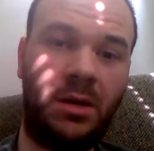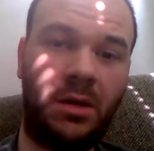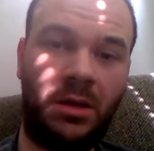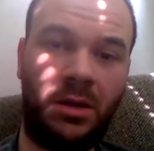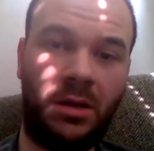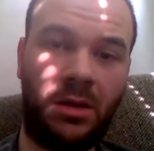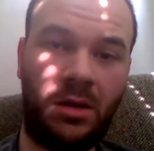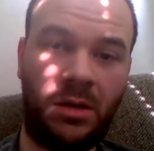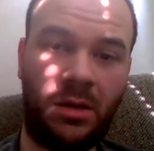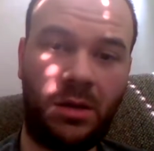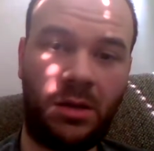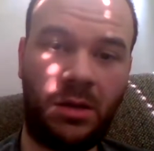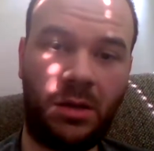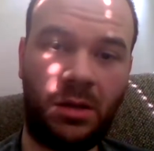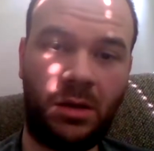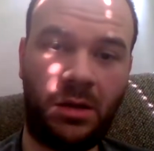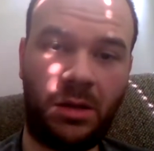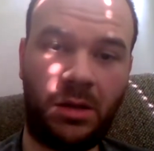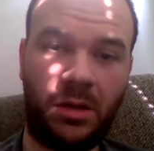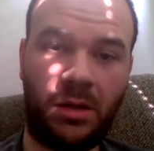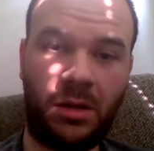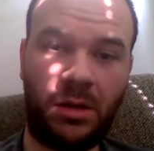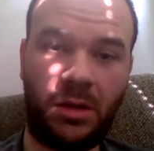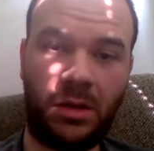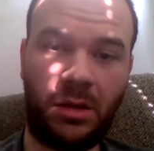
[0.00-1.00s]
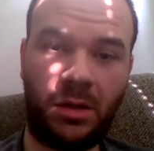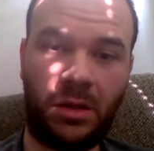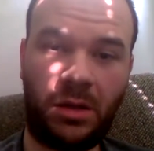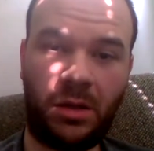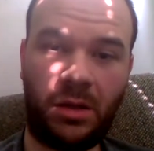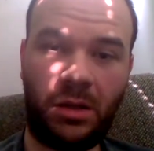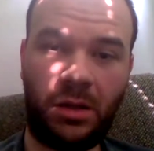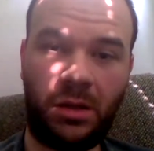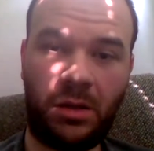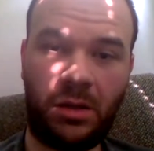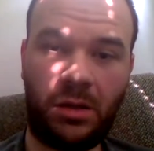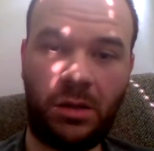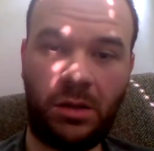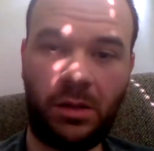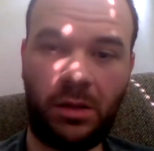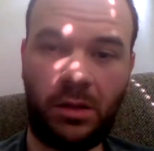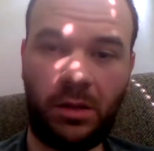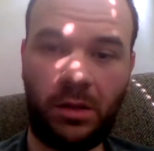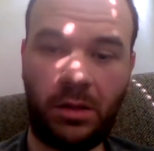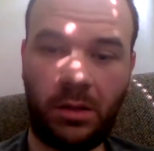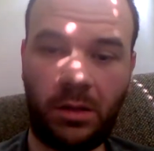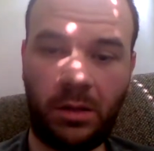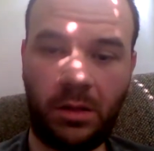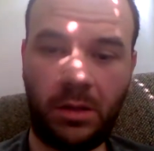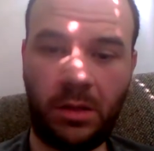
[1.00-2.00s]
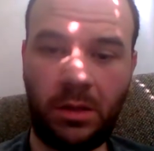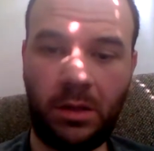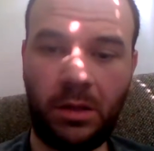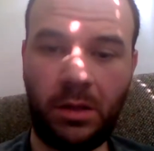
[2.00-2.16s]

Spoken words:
Nobody speaks.